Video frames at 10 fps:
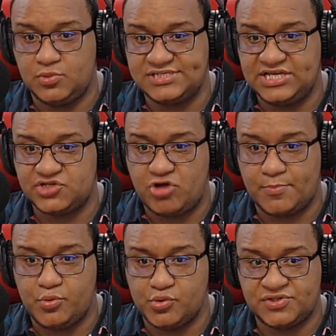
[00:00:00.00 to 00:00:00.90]
was a
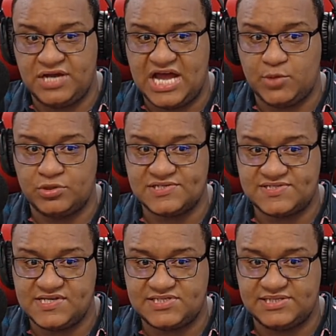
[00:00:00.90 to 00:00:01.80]
truck porter and would
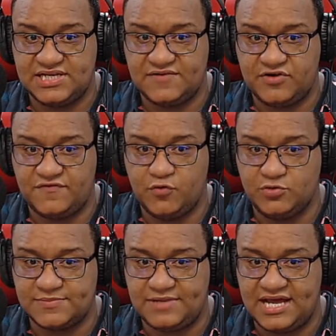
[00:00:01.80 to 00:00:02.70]
assist in delivering
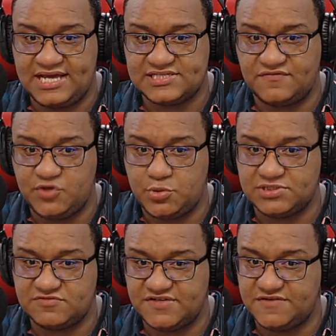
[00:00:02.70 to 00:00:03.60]
food supplies and
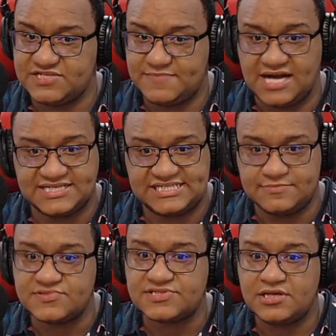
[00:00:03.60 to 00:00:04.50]
fuel to various back
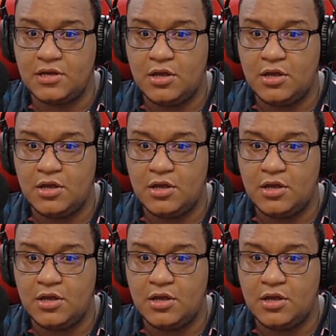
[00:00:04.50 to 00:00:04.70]
dams.